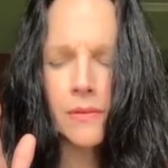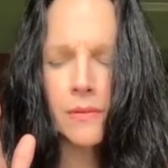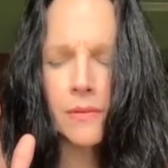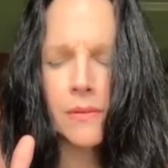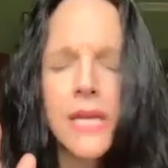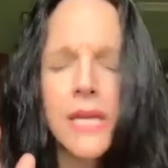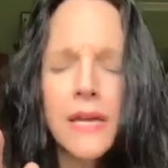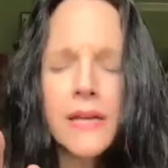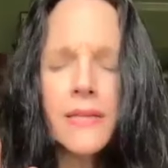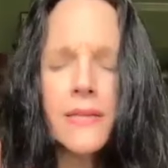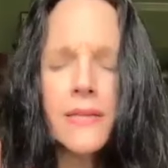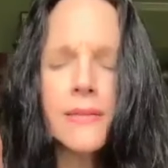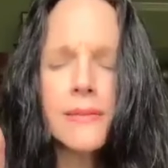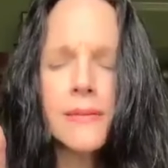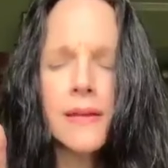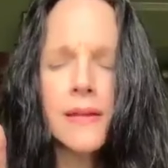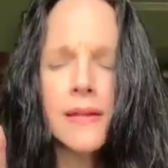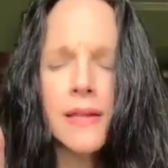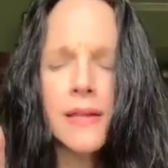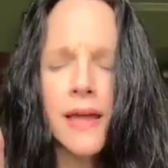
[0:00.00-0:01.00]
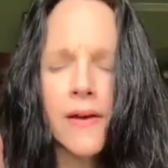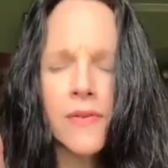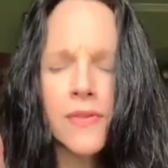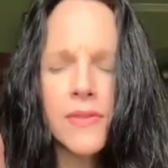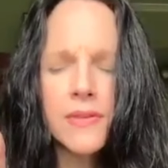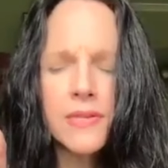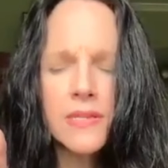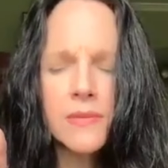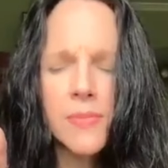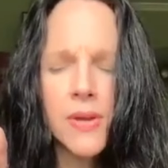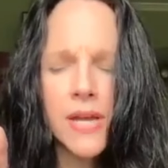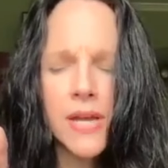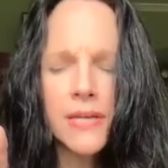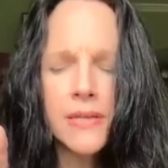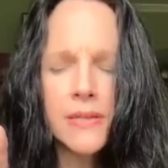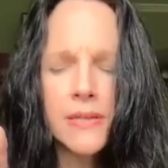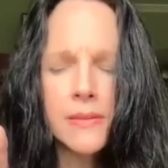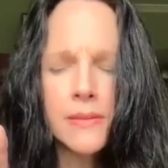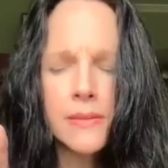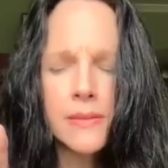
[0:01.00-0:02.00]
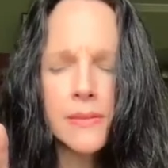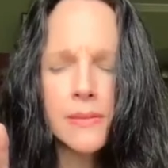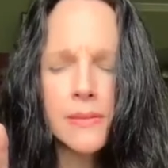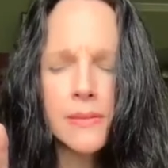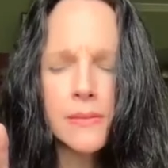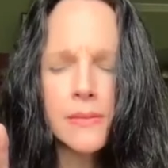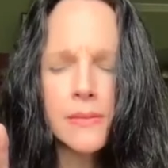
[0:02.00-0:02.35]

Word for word: Yes, allow the space.